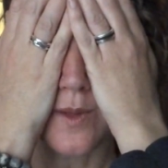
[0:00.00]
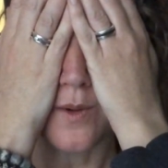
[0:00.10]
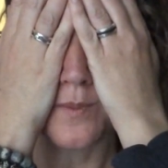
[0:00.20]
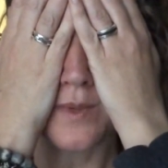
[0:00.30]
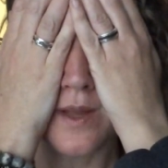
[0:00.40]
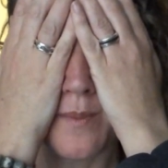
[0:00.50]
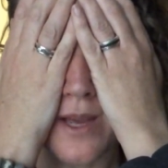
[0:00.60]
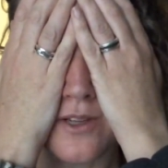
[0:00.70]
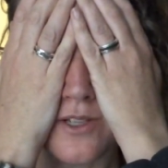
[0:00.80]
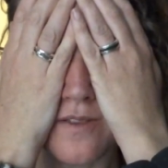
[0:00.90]
Om
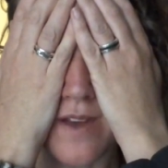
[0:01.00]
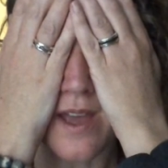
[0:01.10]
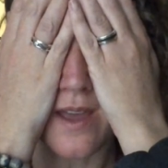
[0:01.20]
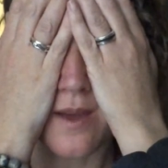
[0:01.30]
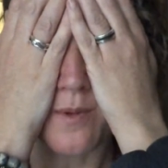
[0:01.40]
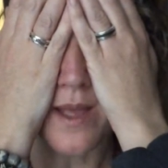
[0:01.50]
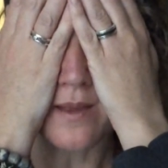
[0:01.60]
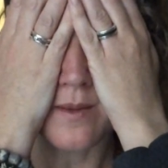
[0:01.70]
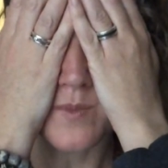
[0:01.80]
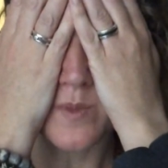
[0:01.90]
Namah Shivaya
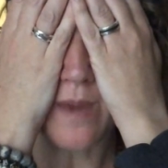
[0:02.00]
welcomes